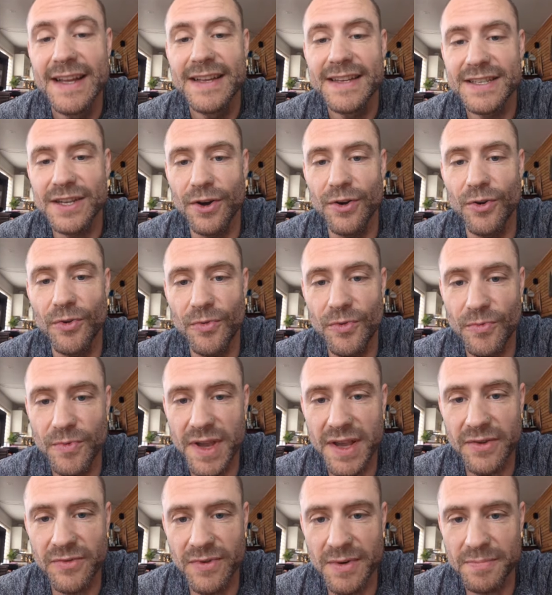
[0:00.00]
so
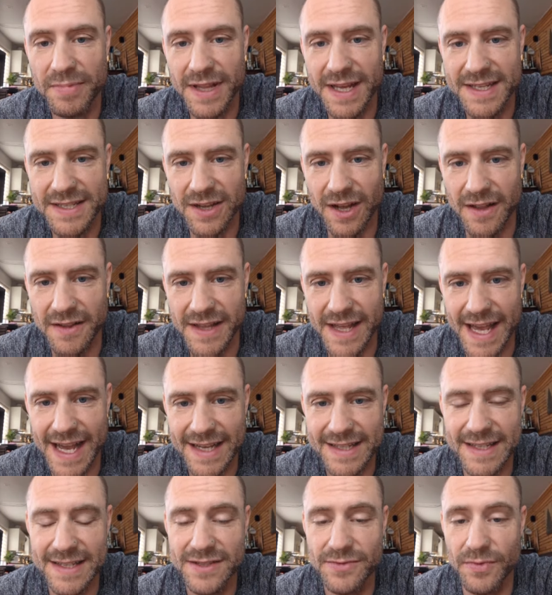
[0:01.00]
we can replace all the
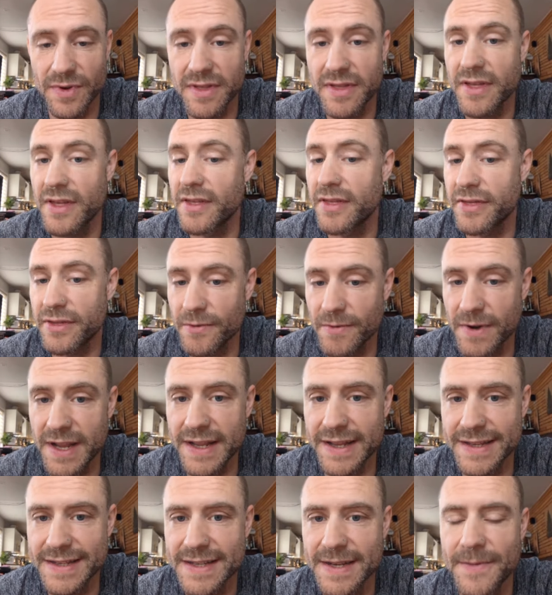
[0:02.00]
x's with
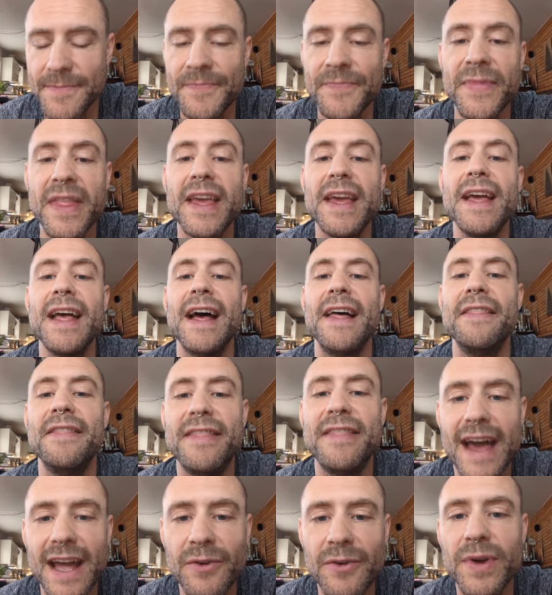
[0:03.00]
3's. And
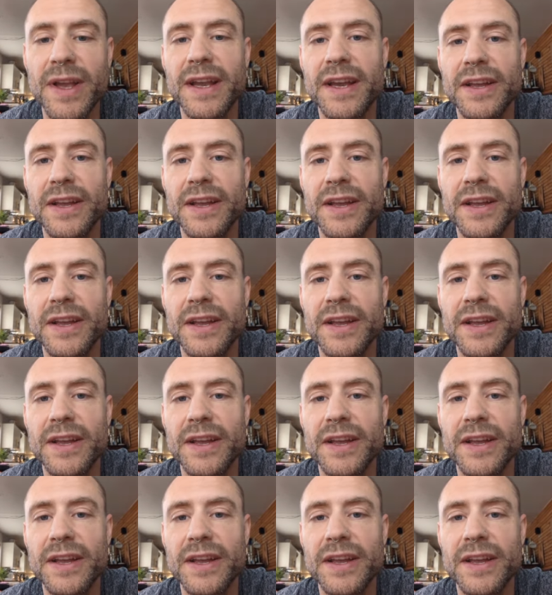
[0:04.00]
then we can